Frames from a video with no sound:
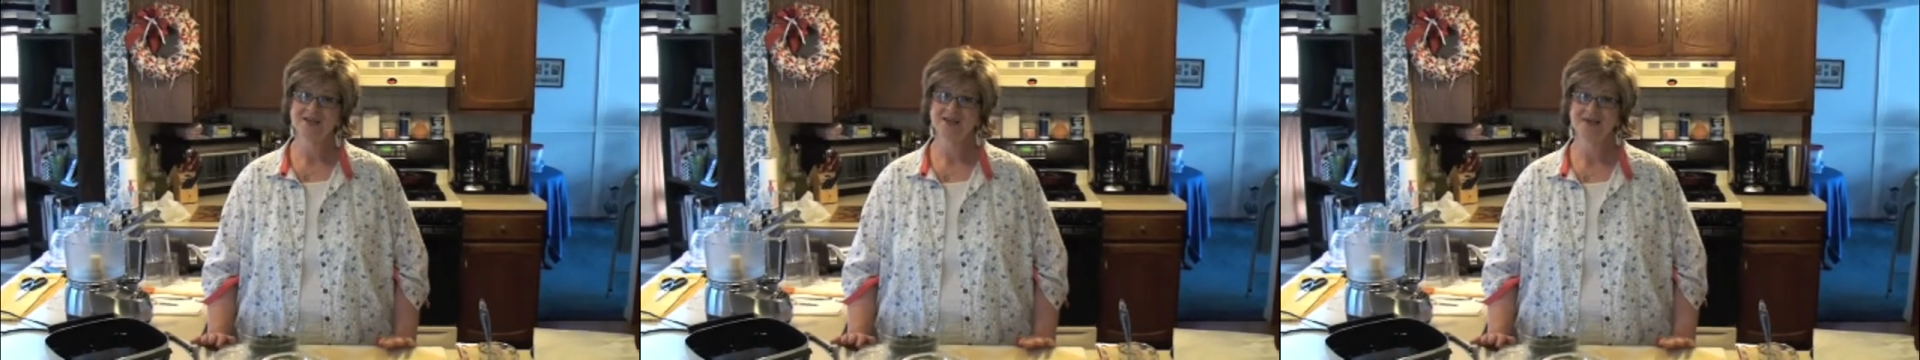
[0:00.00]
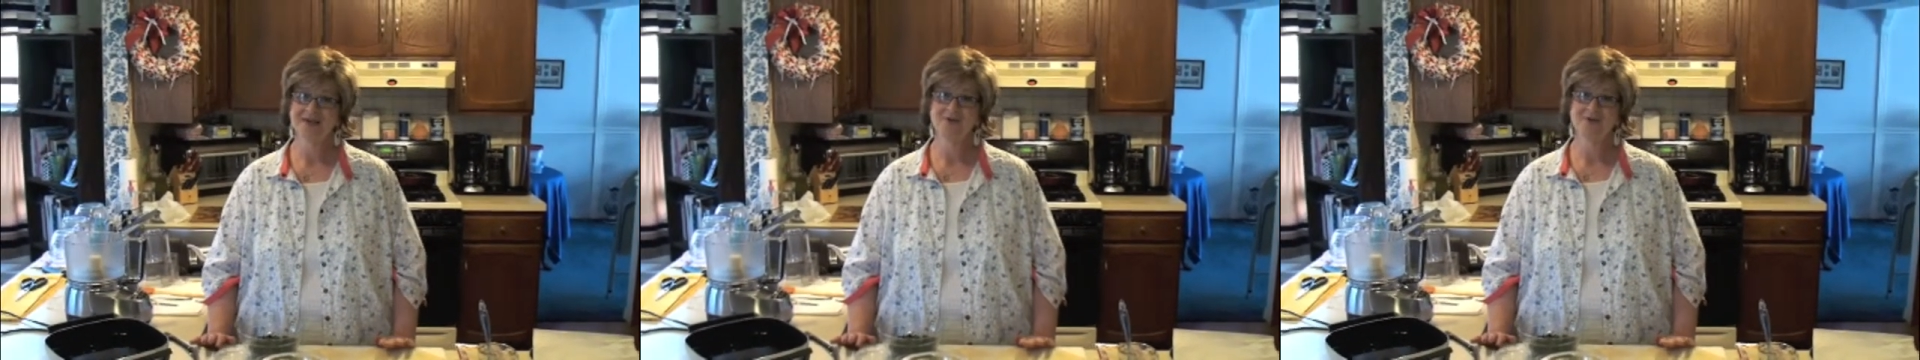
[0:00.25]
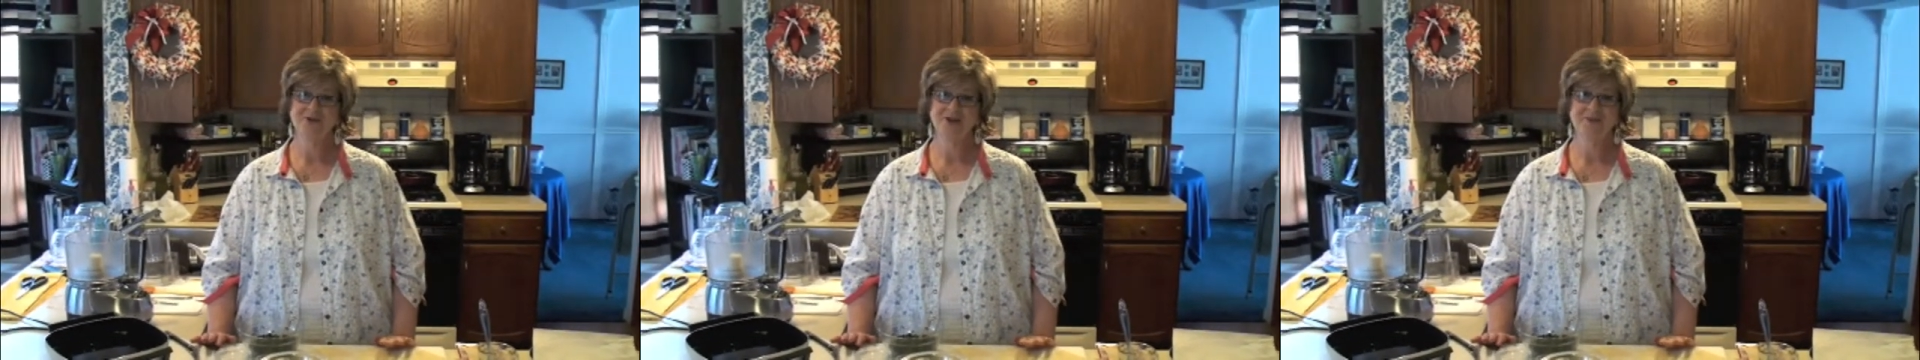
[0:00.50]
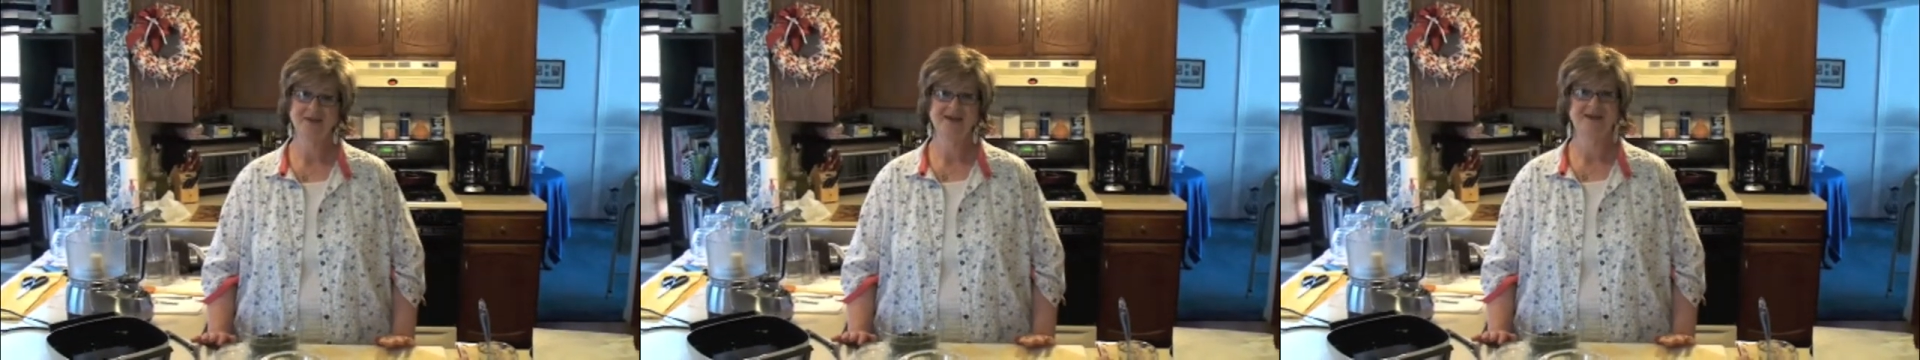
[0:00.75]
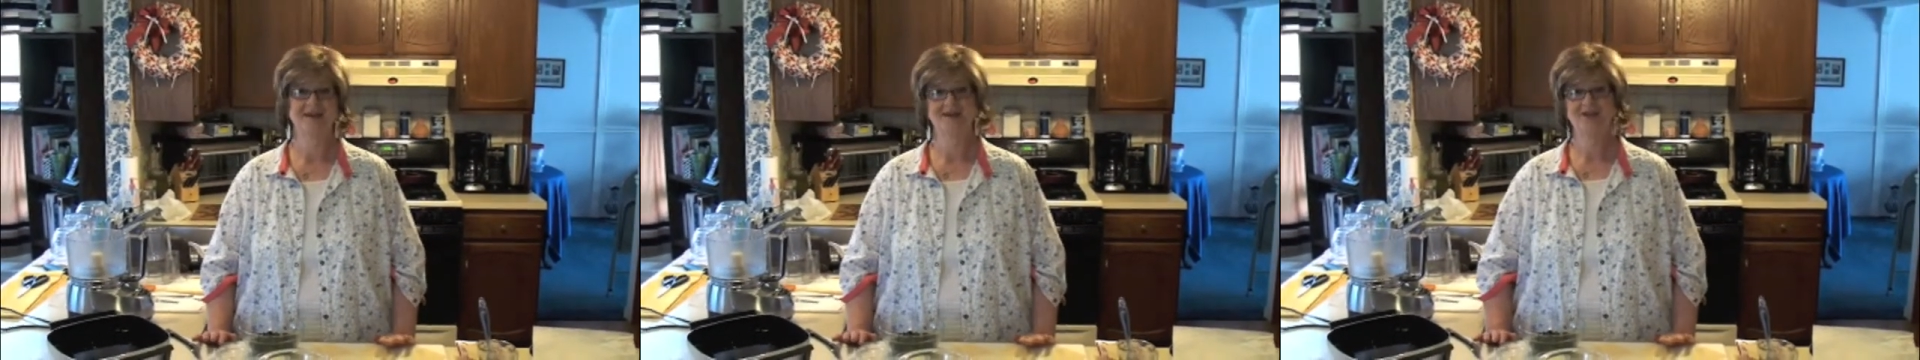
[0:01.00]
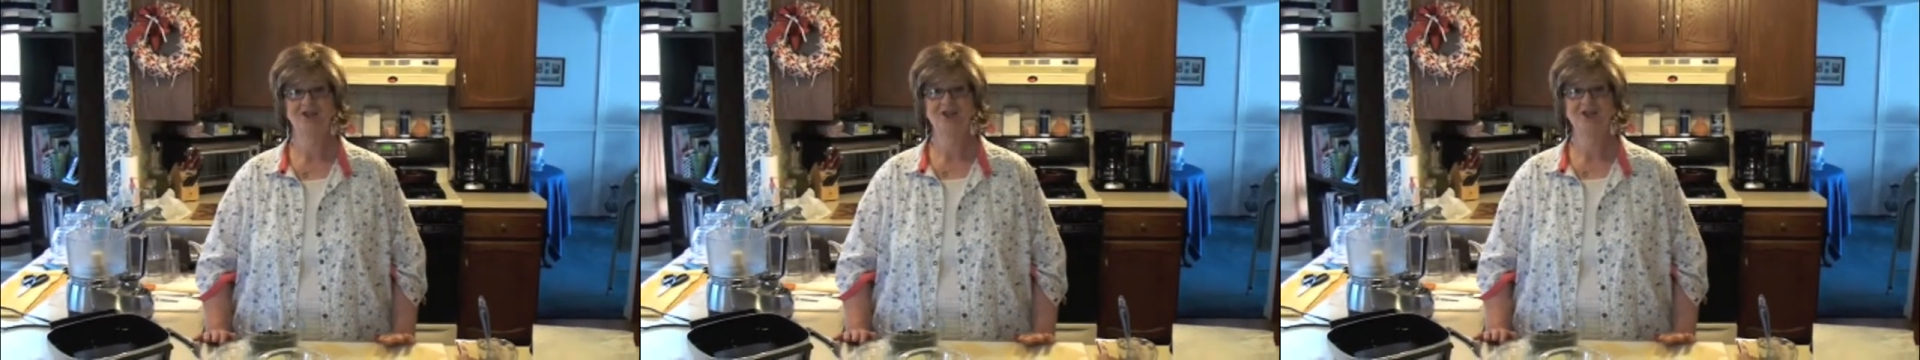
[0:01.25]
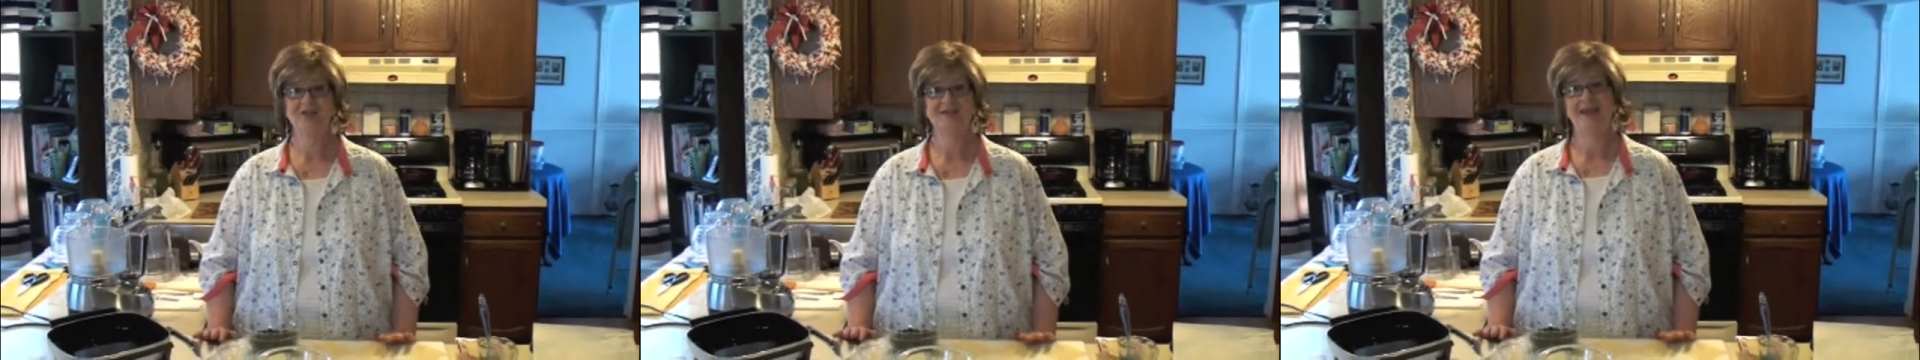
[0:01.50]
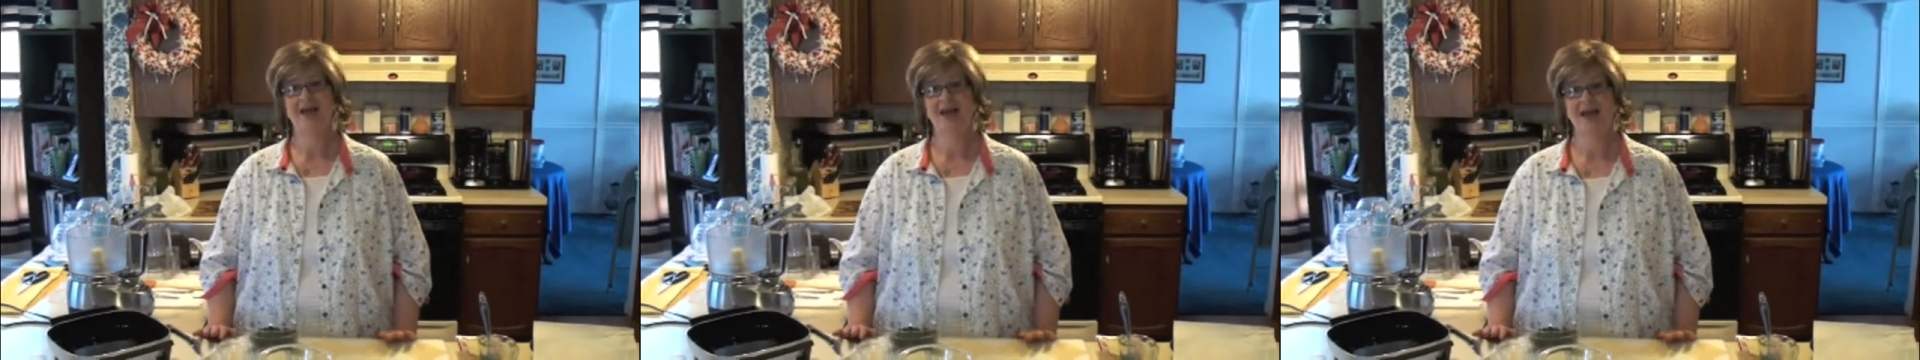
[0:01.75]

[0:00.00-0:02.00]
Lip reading: Today we're going to make a luscious